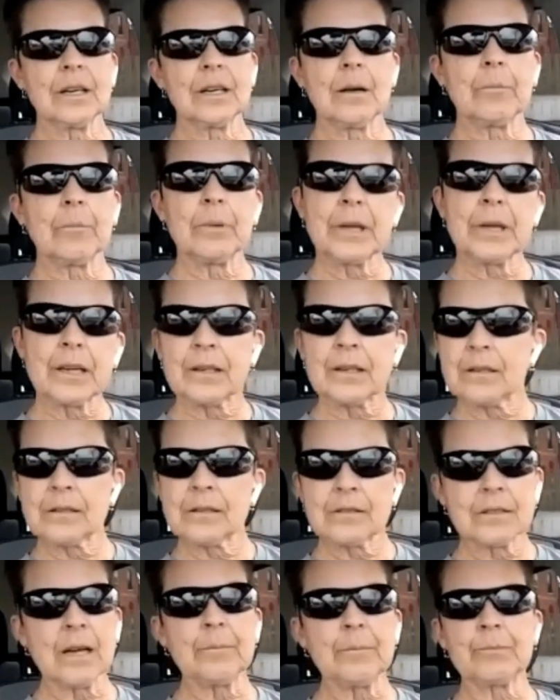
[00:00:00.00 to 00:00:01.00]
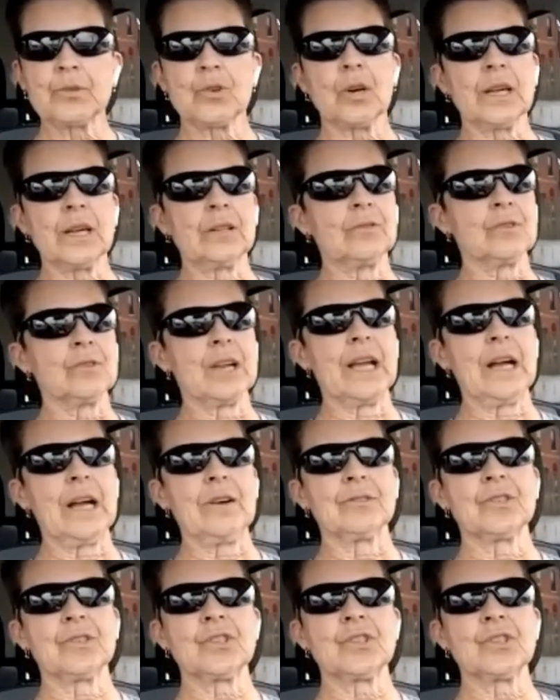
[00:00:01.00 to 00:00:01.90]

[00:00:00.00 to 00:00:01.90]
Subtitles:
a big dump trailer now.